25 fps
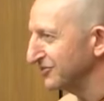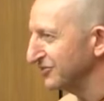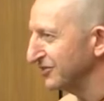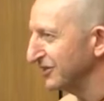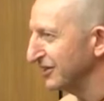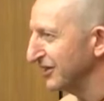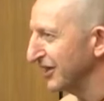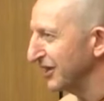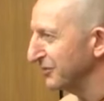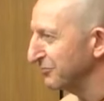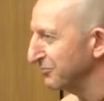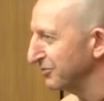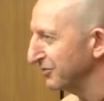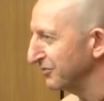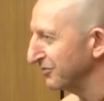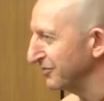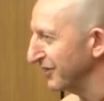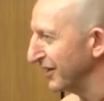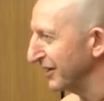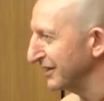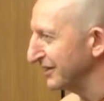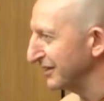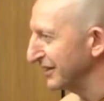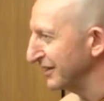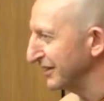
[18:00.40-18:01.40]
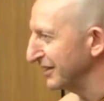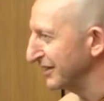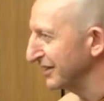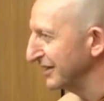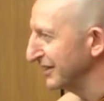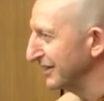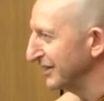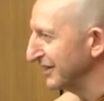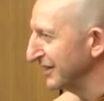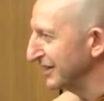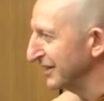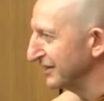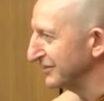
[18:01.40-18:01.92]
country and
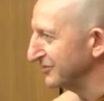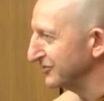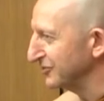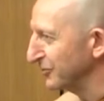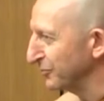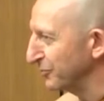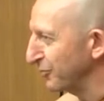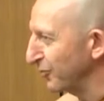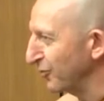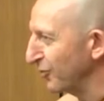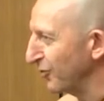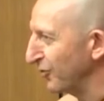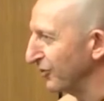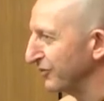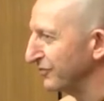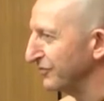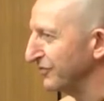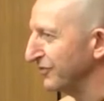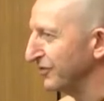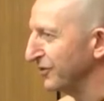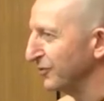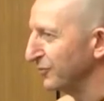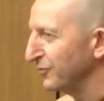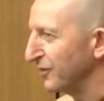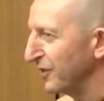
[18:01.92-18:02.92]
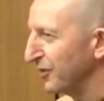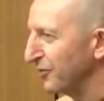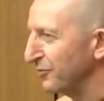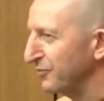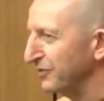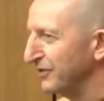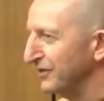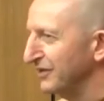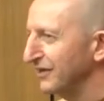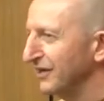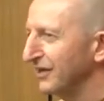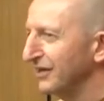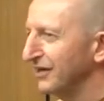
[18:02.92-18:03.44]
providing support for the
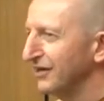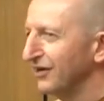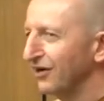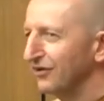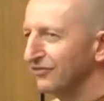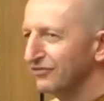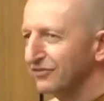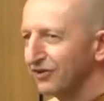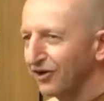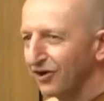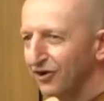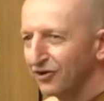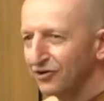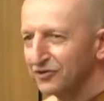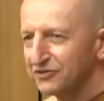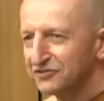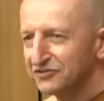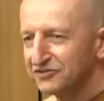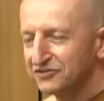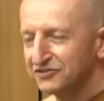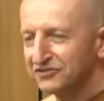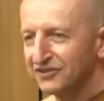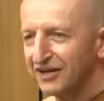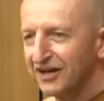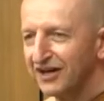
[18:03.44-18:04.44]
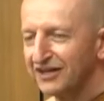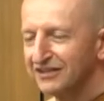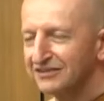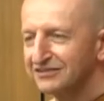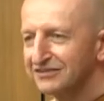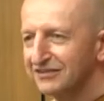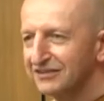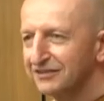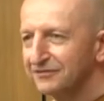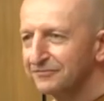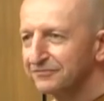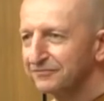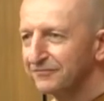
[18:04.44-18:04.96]
well being of the whole
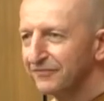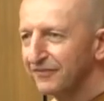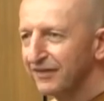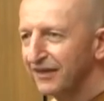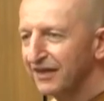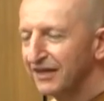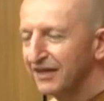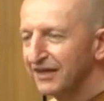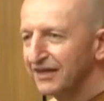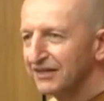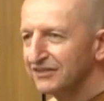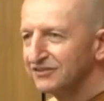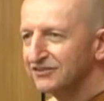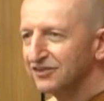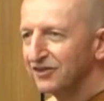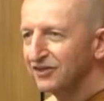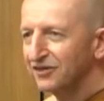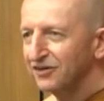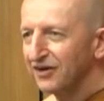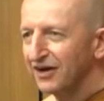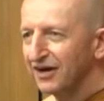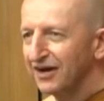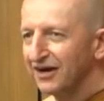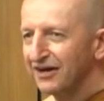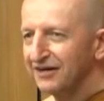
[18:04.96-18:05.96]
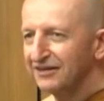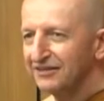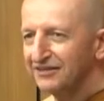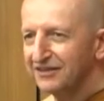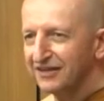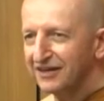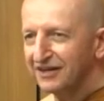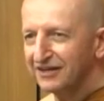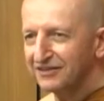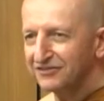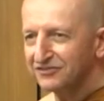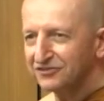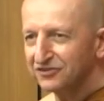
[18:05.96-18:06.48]
society. So
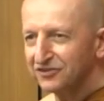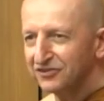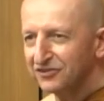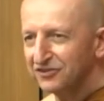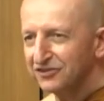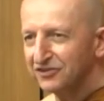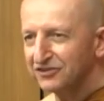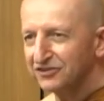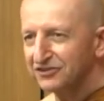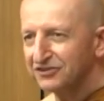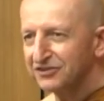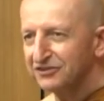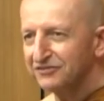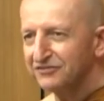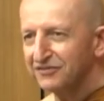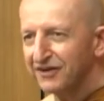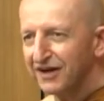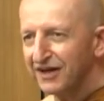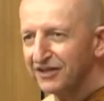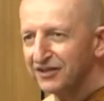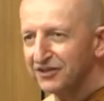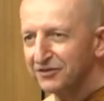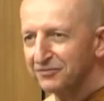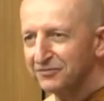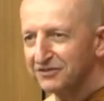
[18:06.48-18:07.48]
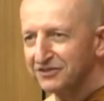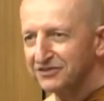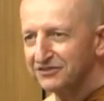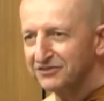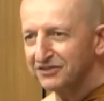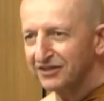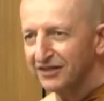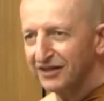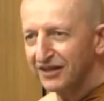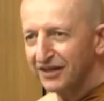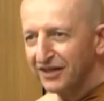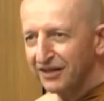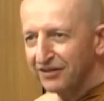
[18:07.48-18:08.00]
I, I, saw you could divide them
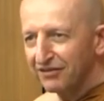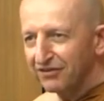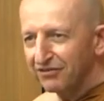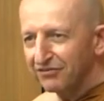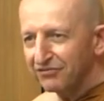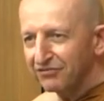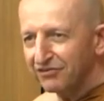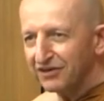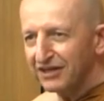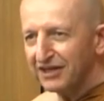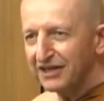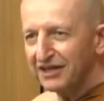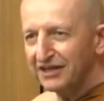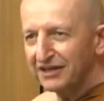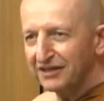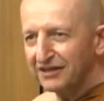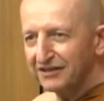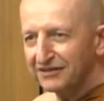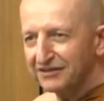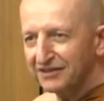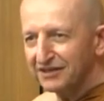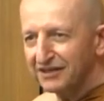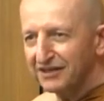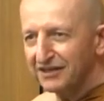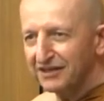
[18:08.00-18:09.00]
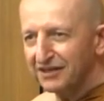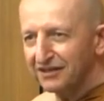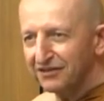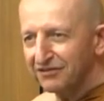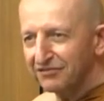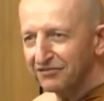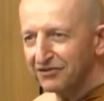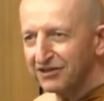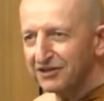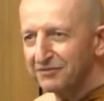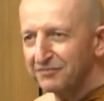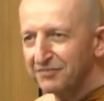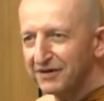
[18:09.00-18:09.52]
into three, the,
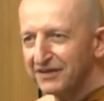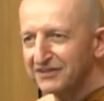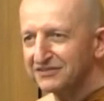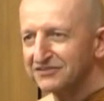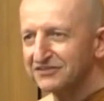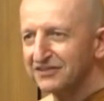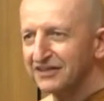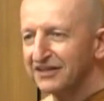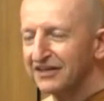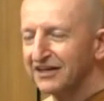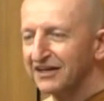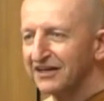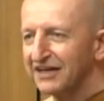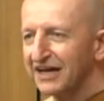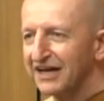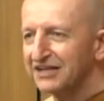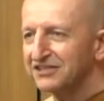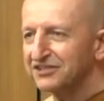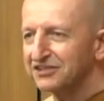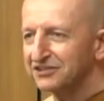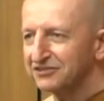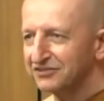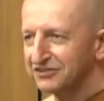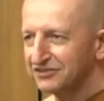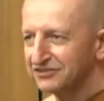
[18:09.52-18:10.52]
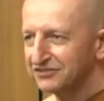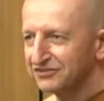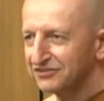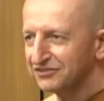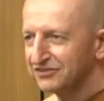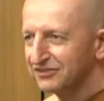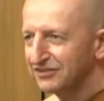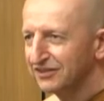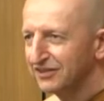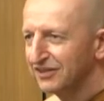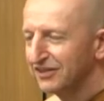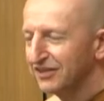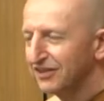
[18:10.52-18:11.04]
three basic
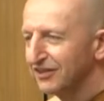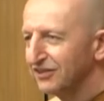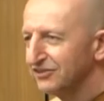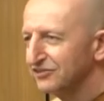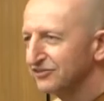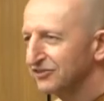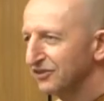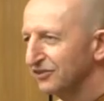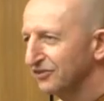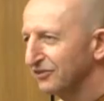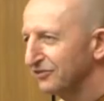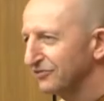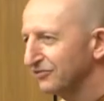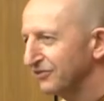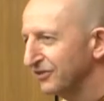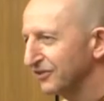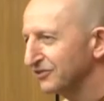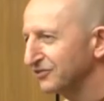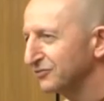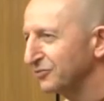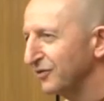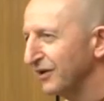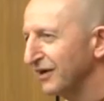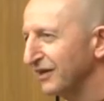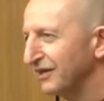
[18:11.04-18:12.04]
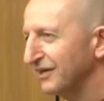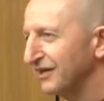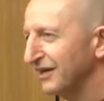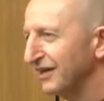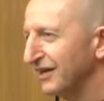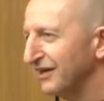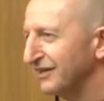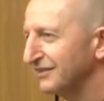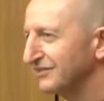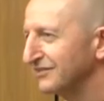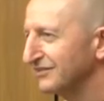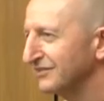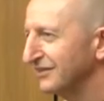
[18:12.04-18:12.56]
categories. So the first
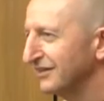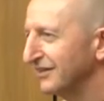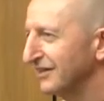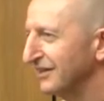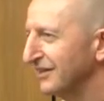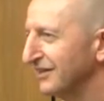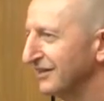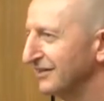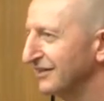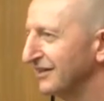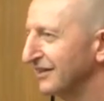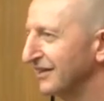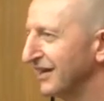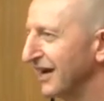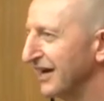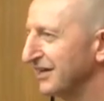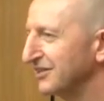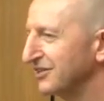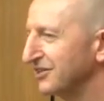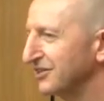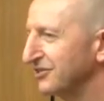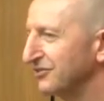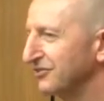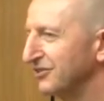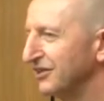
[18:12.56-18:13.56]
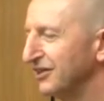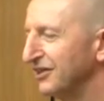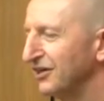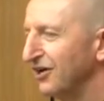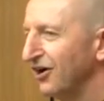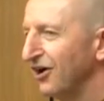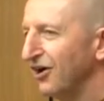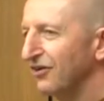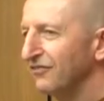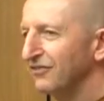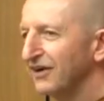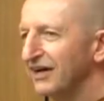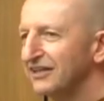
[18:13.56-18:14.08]
one is the
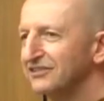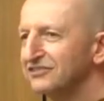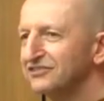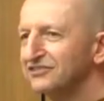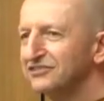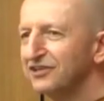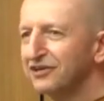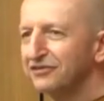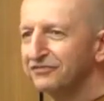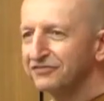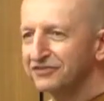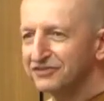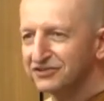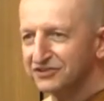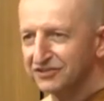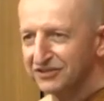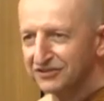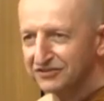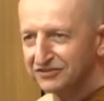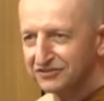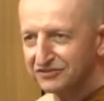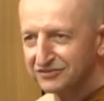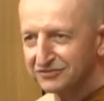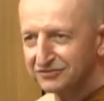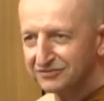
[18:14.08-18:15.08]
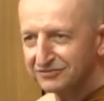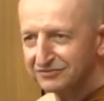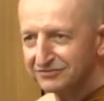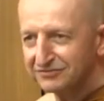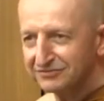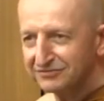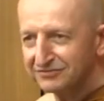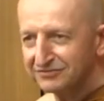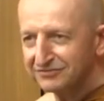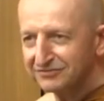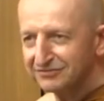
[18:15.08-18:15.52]
category of unselfishness.